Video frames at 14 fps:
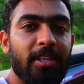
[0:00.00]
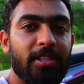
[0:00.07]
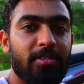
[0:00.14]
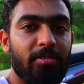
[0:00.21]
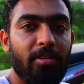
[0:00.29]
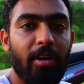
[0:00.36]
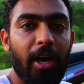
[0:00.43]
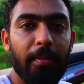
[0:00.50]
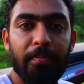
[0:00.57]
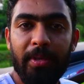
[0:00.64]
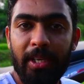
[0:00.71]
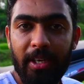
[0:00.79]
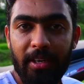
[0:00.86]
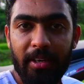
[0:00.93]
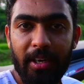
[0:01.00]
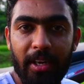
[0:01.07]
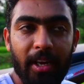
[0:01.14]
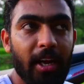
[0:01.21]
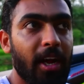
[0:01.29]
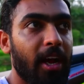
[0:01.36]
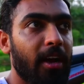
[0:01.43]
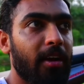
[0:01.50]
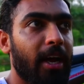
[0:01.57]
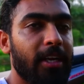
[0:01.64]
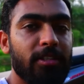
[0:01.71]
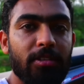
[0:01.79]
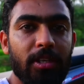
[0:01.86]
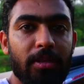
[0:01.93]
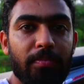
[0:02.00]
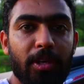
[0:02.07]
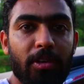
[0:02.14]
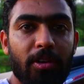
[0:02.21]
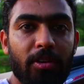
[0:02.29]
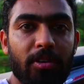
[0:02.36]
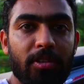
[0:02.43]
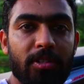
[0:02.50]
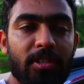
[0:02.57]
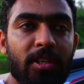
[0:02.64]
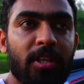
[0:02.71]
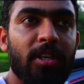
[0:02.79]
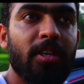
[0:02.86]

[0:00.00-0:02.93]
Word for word: So I'm here uh, actually because